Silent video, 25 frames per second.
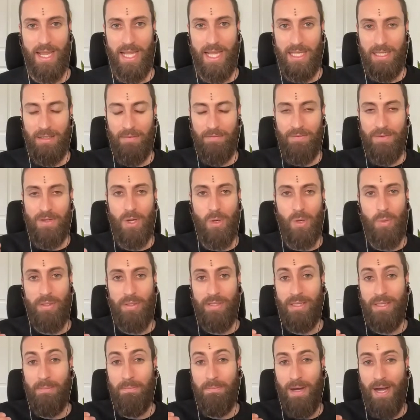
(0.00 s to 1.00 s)
and of
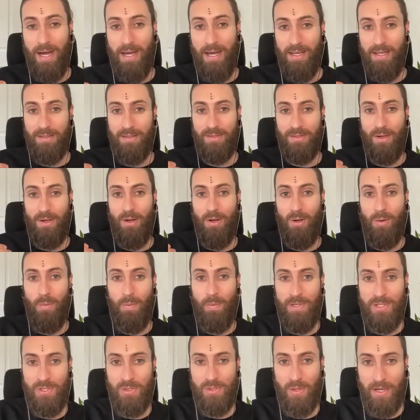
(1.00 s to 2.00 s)
knowing the body is
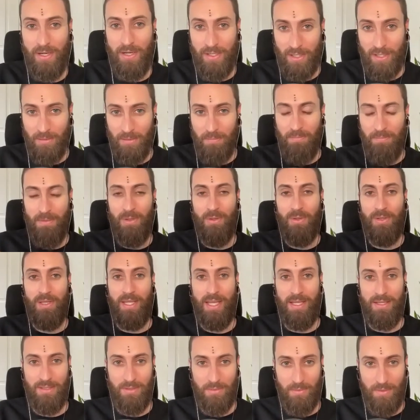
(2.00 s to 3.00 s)
always trying to
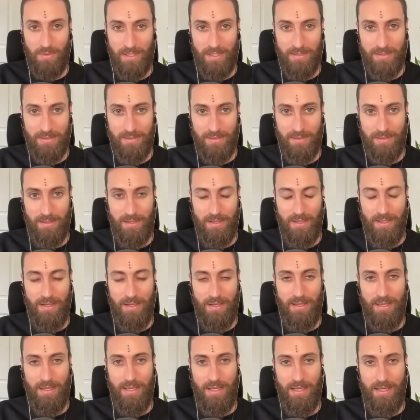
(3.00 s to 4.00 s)
communicate to us.
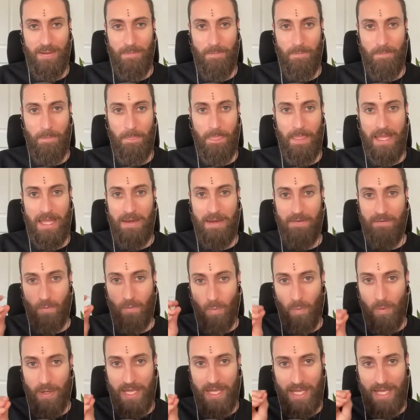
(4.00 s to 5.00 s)
And if
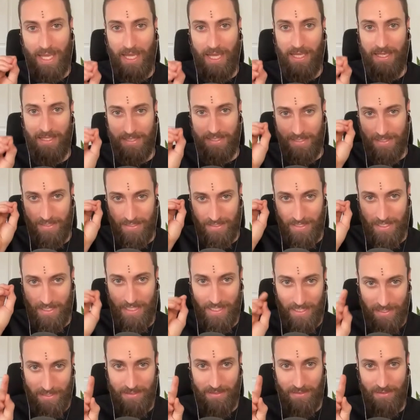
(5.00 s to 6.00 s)
we can't see
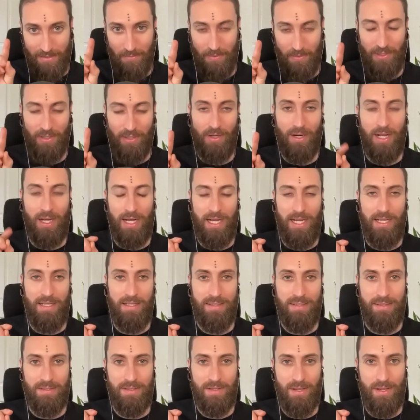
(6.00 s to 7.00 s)
it with our
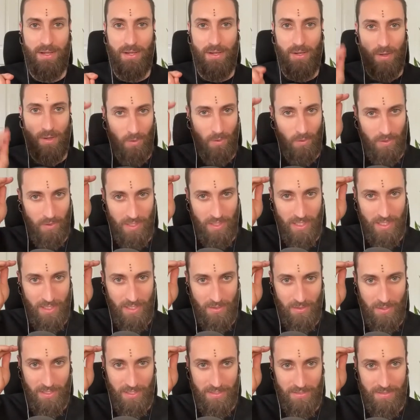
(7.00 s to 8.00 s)
eyes or
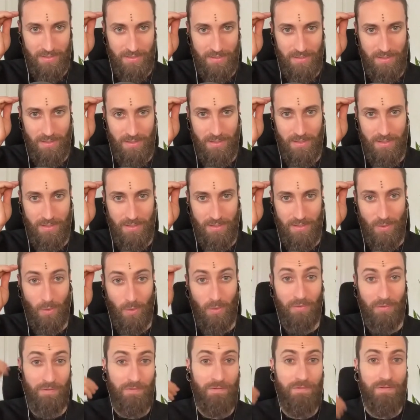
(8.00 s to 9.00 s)
hear it or
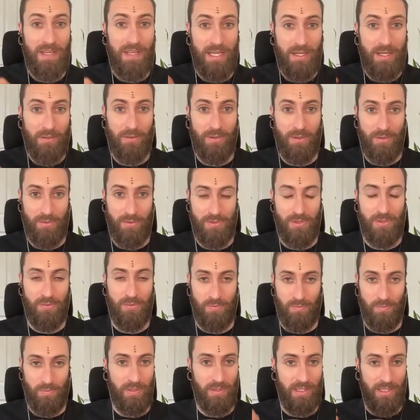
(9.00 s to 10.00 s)
feel those
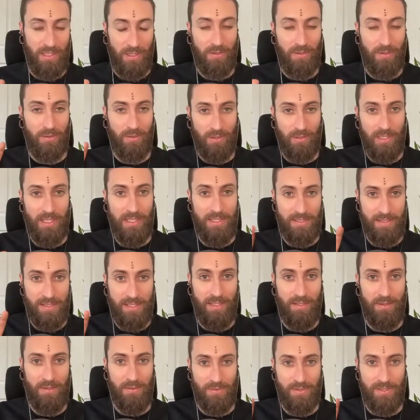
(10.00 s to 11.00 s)
really early
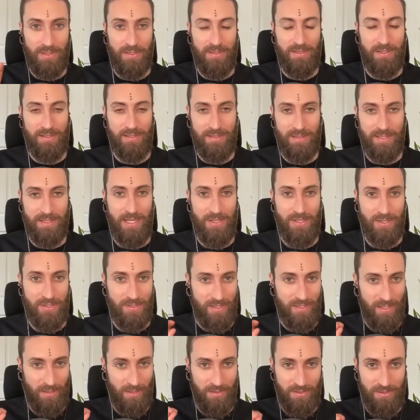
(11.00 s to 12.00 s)
signals and sensations
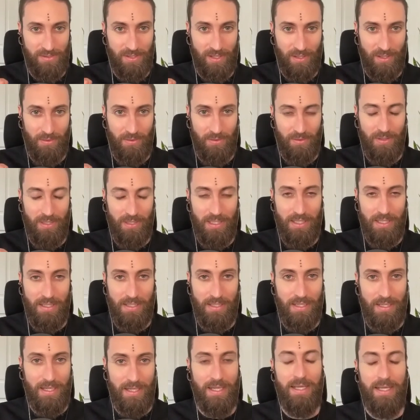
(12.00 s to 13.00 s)
that are subtle,
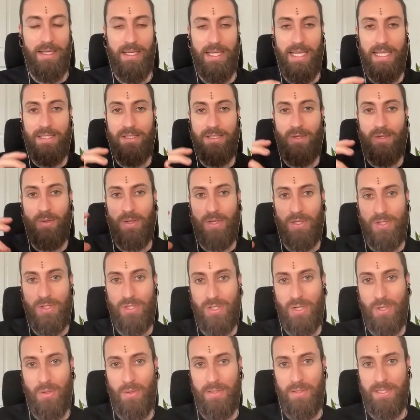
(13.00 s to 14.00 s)
it's going to
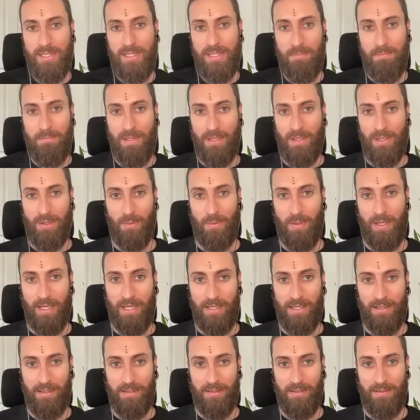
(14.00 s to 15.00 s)
show us in a bigger
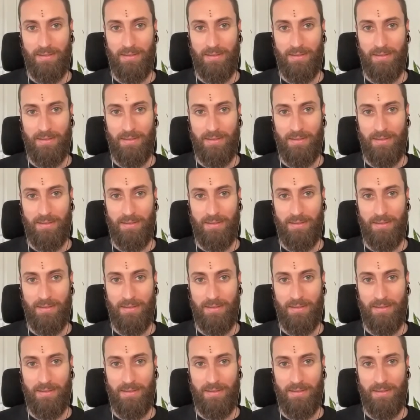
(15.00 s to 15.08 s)
way.